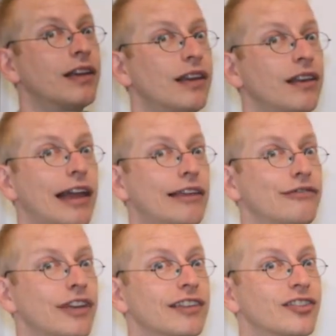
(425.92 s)

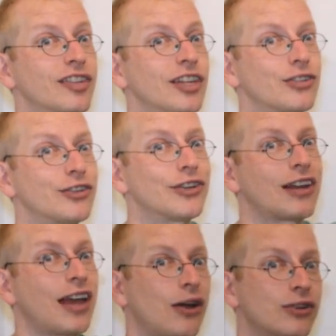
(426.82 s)
life as a teacher.
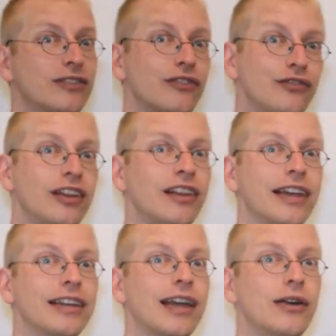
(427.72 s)
How does it feel
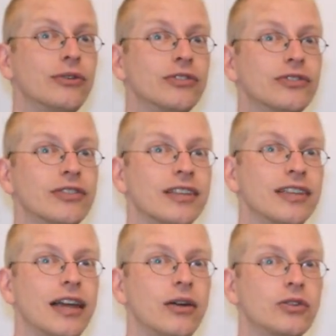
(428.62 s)
like? How is
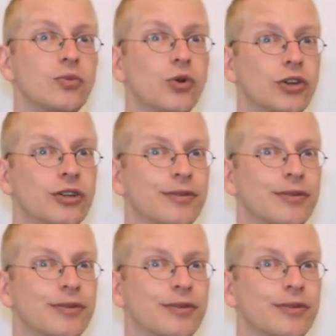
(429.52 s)
work?